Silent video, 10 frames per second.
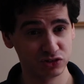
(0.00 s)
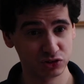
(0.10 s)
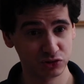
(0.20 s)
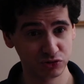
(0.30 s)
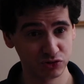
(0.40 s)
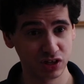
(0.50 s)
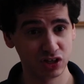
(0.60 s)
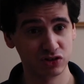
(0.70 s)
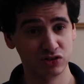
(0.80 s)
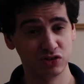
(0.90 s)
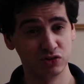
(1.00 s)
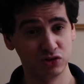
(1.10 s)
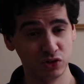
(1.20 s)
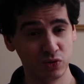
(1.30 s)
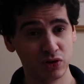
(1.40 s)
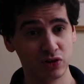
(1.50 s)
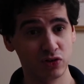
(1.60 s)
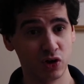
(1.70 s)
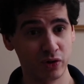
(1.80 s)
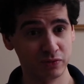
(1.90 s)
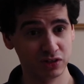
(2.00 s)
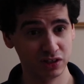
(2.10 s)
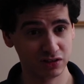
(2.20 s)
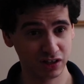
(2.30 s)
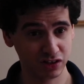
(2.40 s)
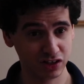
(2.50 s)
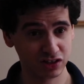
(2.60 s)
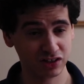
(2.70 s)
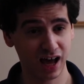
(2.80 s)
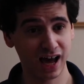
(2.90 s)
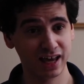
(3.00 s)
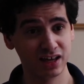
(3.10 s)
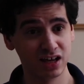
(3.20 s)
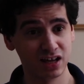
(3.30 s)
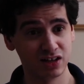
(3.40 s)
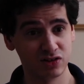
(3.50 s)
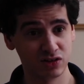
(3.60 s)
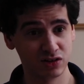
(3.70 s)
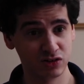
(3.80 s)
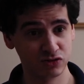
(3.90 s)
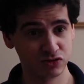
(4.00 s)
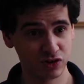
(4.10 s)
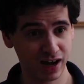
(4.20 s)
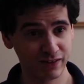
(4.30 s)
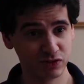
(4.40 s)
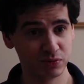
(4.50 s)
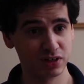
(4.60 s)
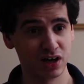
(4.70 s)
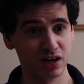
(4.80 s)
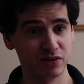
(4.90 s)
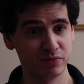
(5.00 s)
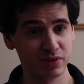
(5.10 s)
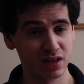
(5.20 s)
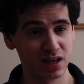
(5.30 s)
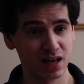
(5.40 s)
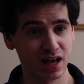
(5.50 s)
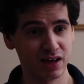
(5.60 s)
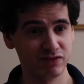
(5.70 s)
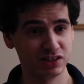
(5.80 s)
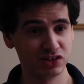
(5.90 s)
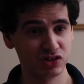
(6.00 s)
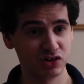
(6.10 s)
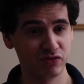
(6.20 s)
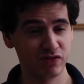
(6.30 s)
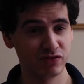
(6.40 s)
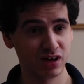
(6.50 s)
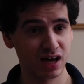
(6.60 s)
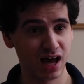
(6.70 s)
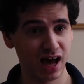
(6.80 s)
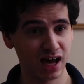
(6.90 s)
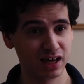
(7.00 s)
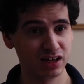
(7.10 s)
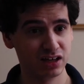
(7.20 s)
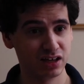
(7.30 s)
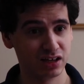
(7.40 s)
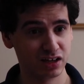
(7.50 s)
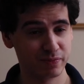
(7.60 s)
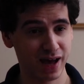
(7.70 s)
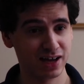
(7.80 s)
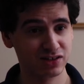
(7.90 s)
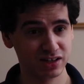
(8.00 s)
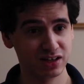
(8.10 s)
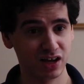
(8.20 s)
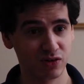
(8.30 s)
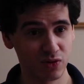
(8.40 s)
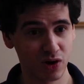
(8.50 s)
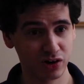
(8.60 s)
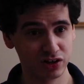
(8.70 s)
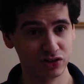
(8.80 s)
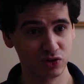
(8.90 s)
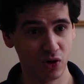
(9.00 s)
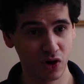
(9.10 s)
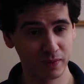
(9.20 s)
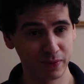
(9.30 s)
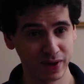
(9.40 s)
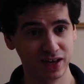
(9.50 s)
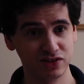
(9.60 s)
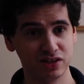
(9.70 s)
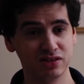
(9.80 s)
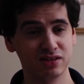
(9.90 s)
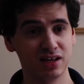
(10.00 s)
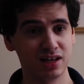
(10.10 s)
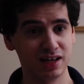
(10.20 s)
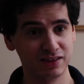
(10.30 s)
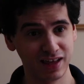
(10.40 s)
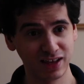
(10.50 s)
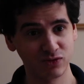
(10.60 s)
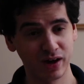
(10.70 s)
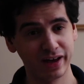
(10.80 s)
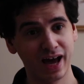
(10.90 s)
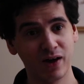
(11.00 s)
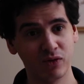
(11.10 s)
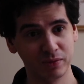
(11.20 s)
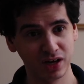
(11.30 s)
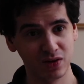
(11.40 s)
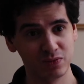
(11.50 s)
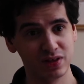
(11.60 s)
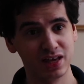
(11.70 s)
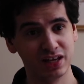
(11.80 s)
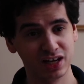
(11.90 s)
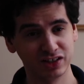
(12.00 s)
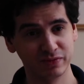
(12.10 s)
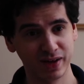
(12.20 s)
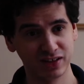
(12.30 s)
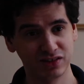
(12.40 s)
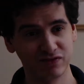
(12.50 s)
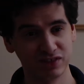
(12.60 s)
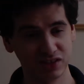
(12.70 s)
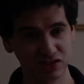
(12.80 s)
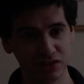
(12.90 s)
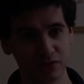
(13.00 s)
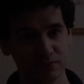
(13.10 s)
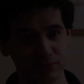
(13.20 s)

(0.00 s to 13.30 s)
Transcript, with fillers: tools to do OMT technique because I strive to become a physician with high compassion and quality to all my patients. That's why I want to become an osteopathic physician.